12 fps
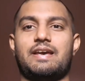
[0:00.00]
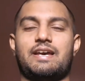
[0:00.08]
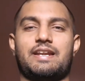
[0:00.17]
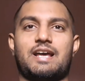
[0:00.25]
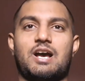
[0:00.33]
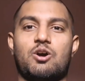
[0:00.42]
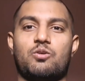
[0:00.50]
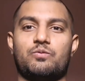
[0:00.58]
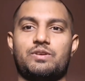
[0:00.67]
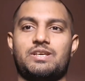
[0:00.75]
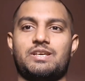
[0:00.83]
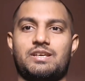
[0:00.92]
and how
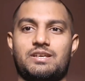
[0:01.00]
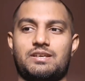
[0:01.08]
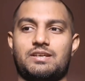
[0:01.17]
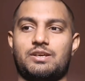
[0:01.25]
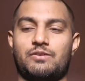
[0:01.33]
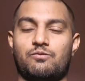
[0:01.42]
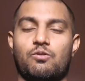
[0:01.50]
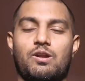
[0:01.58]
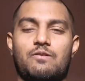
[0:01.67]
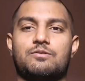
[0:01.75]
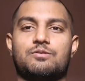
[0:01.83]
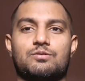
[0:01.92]
we
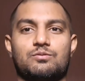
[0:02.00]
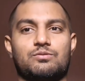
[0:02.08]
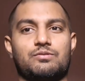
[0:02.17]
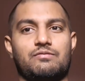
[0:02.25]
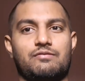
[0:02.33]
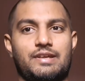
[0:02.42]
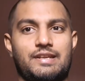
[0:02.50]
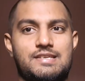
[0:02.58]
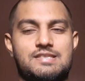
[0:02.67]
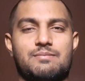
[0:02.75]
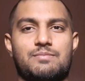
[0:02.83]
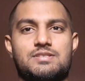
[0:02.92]
evolved through
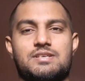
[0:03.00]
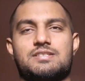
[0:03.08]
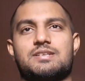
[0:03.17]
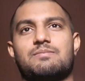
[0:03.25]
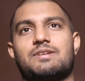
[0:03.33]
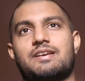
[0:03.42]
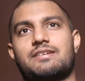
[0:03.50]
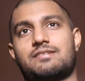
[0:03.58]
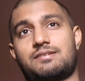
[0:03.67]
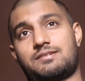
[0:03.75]
various number system like